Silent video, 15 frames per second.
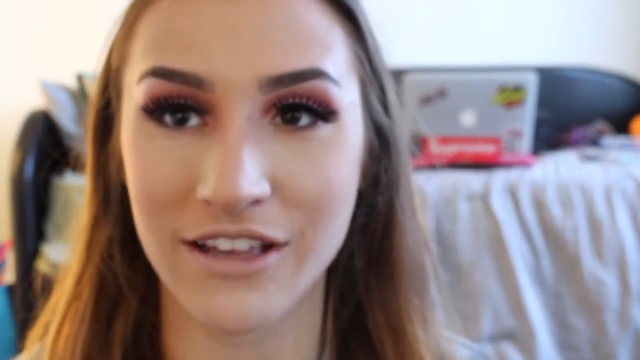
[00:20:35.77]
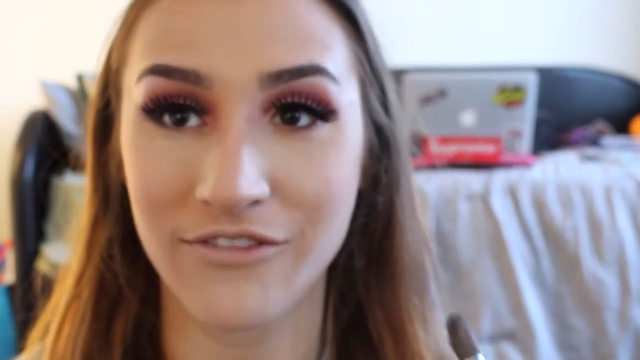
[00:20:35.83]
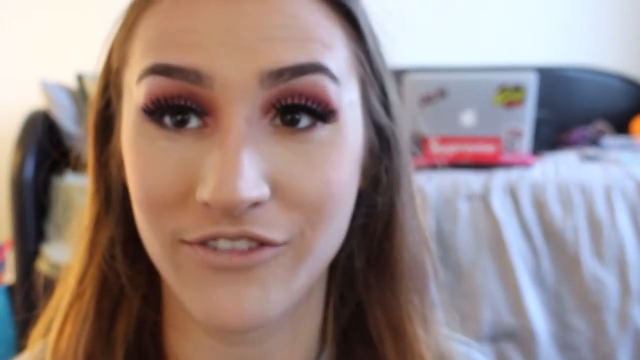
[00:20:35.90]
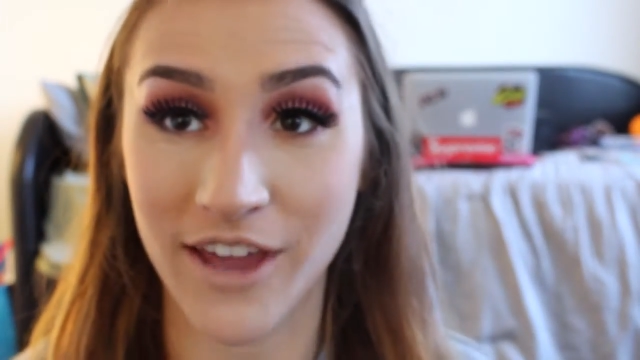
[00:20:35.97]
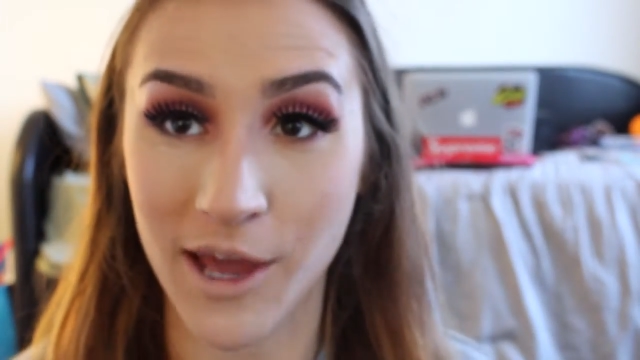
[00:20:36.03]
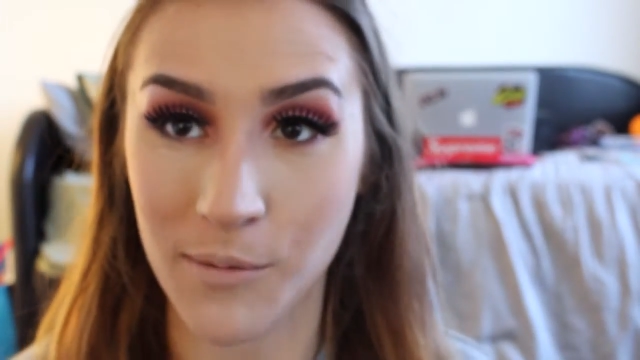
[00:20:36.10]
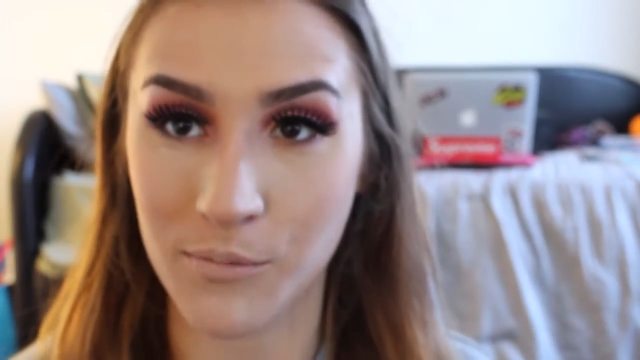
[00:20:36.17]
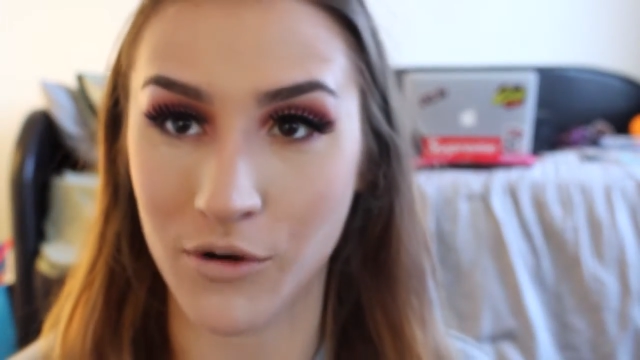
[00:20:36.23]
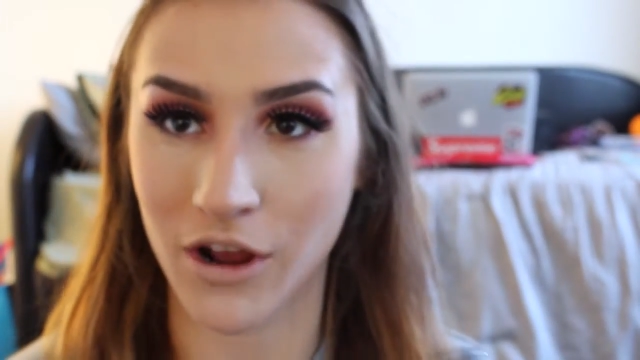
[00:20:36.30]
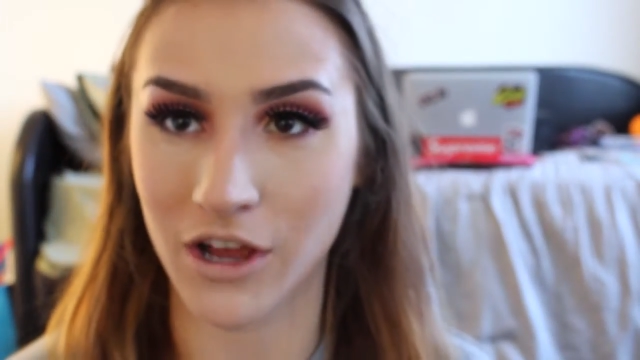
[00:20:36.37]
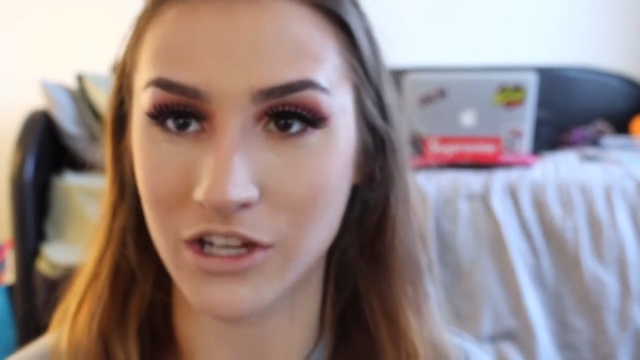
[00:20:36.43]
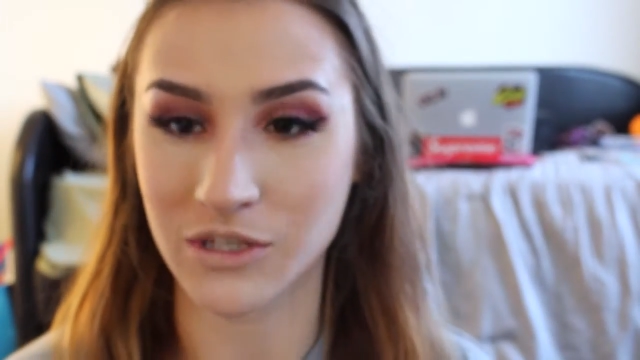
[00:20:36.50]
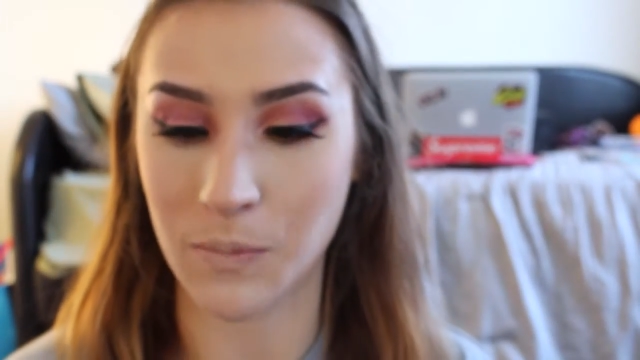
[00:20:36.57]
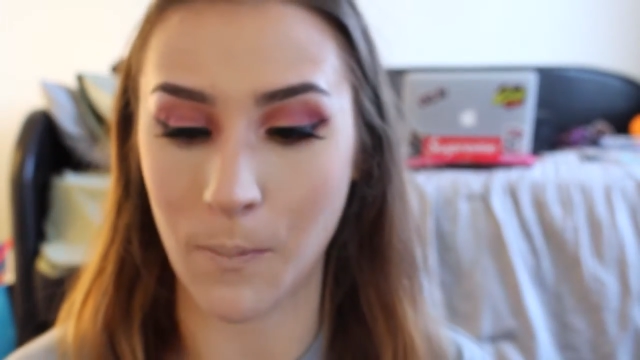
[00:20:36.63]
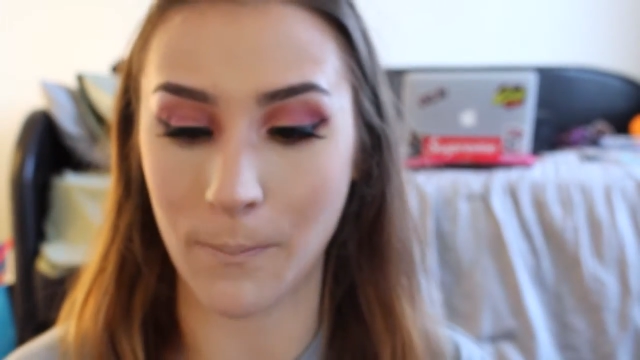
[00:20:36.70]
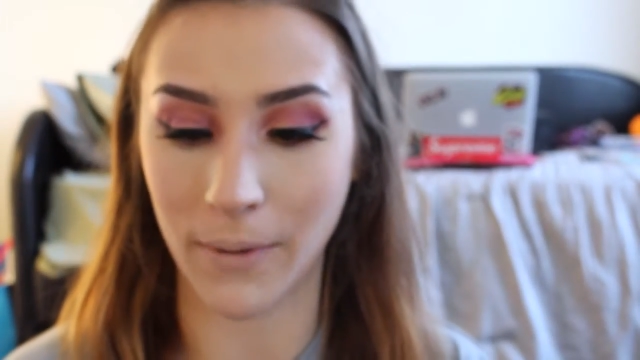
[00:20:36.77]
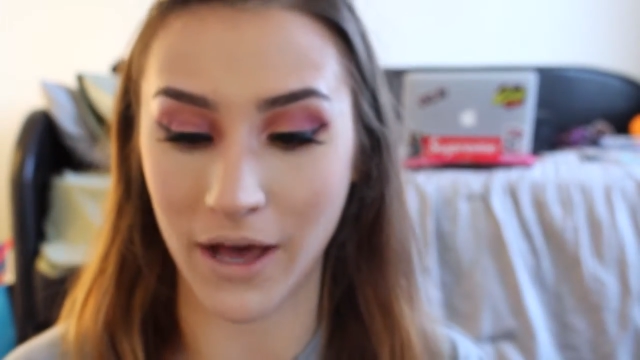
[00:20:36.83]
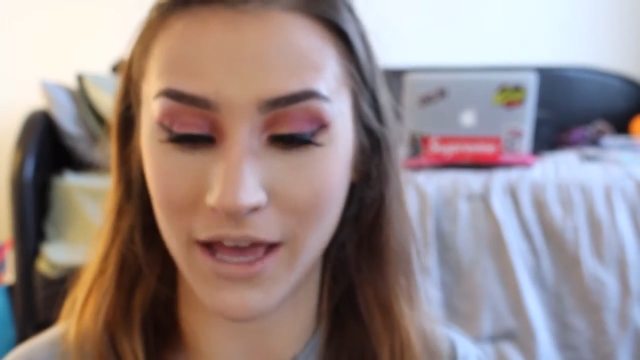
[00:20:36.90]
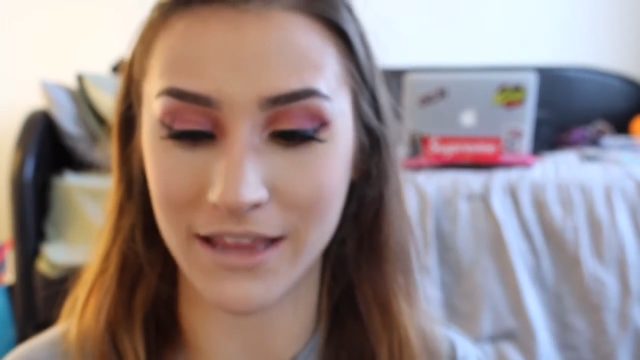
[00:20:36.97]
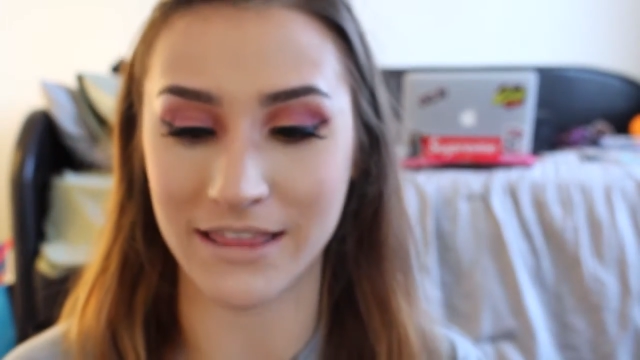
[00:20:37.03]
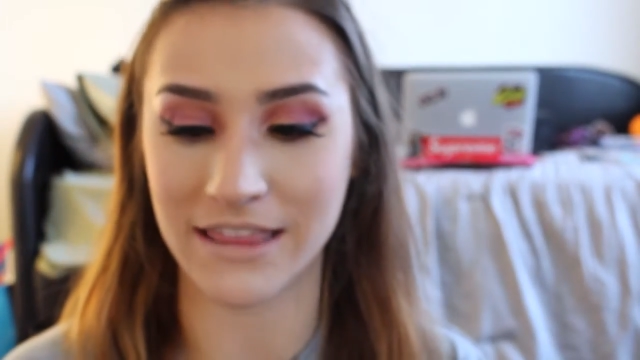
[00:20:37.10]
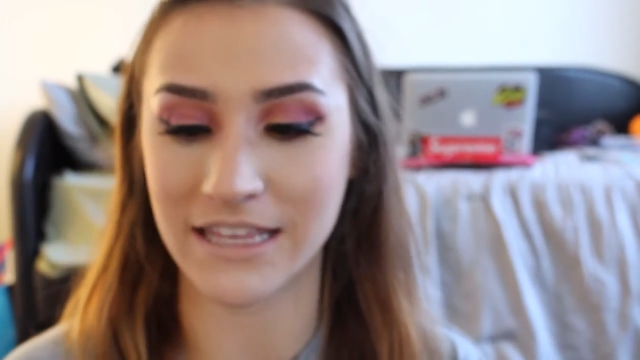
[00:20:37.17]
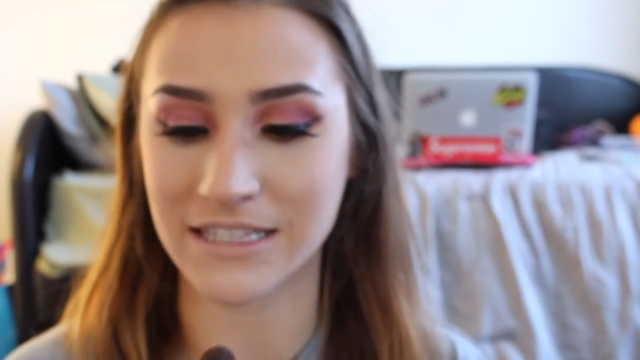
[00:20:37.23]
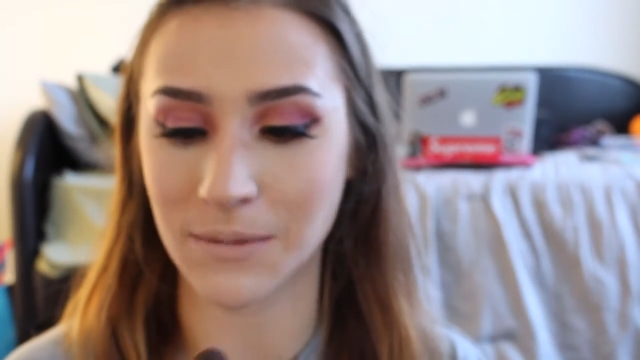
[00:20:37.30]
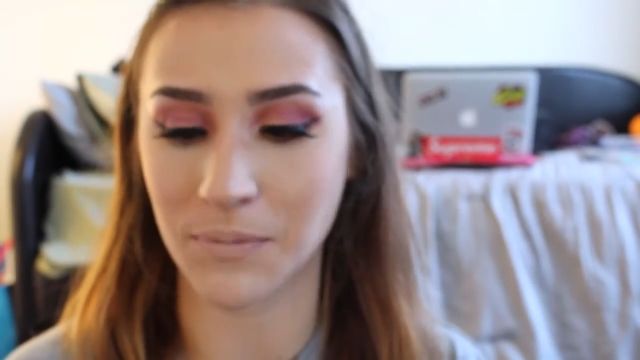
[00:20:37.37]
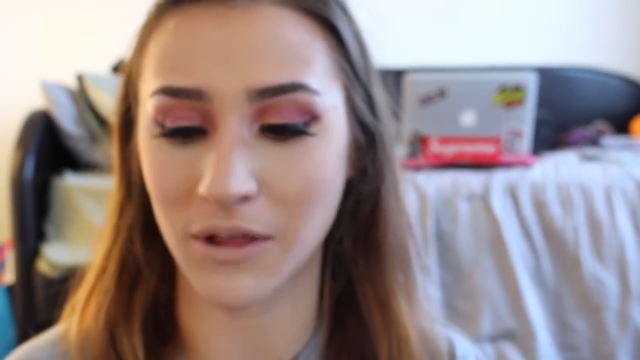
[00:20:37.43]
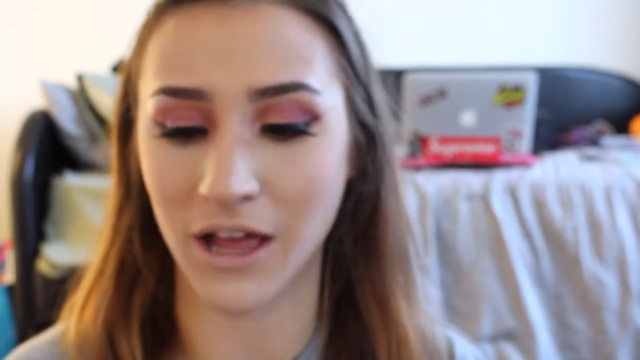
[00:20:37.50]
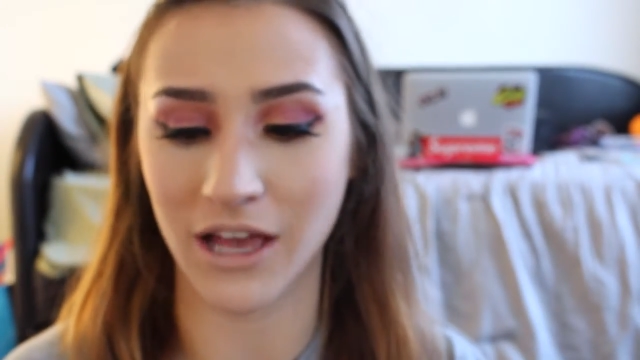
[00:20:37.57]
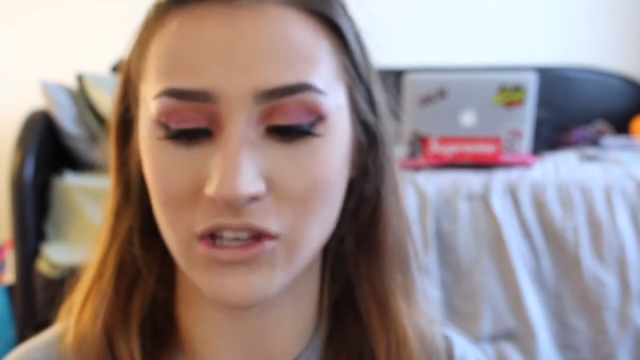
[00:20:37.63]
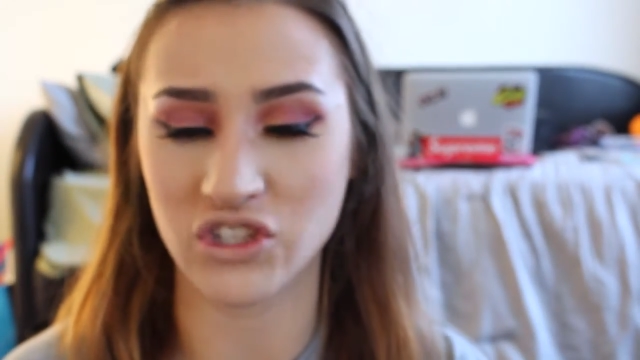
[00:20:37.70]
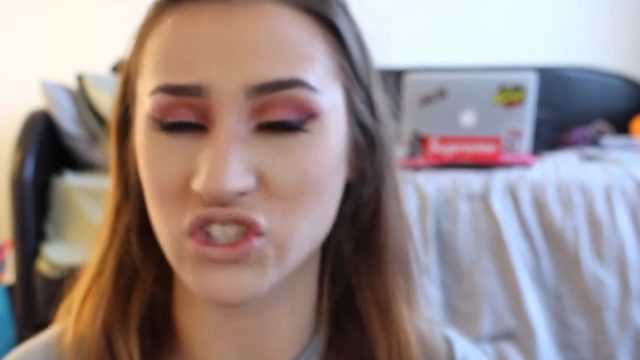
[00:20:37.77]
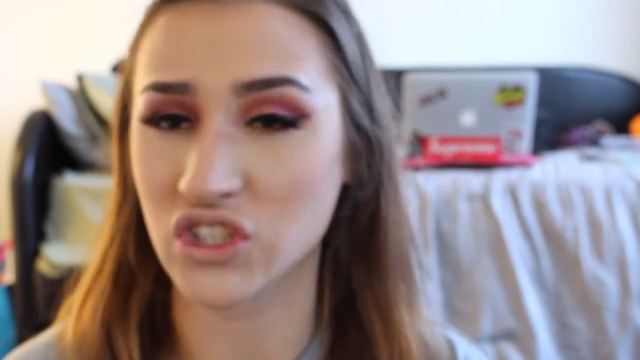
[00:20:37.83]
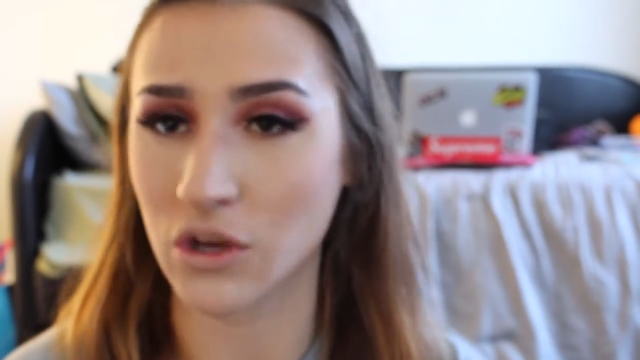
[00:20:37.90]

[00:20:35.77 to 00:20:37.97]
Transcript: a fan brush, but this applies